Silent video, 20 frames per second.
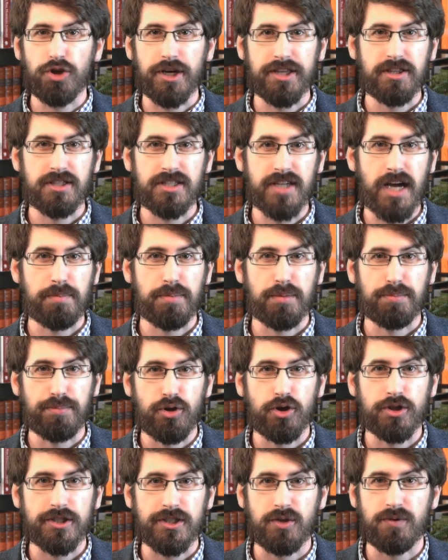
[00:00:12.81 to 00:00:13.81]
like the type of
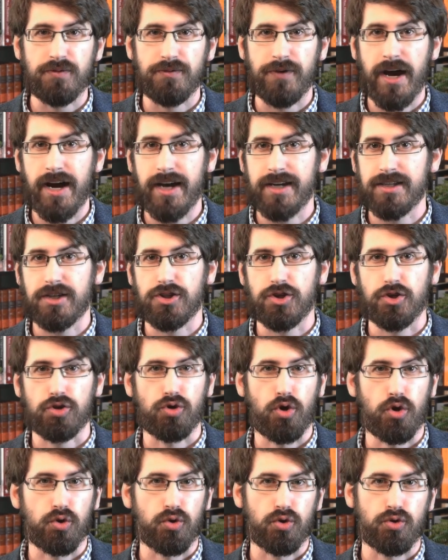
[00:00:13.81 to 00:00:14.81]
books you'd find in your
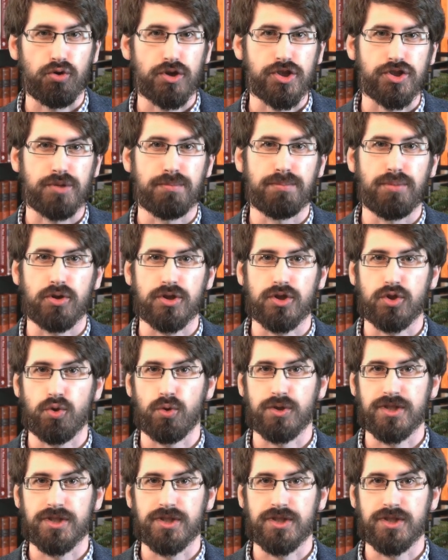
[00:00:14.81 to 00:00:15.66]
local Christian bookstore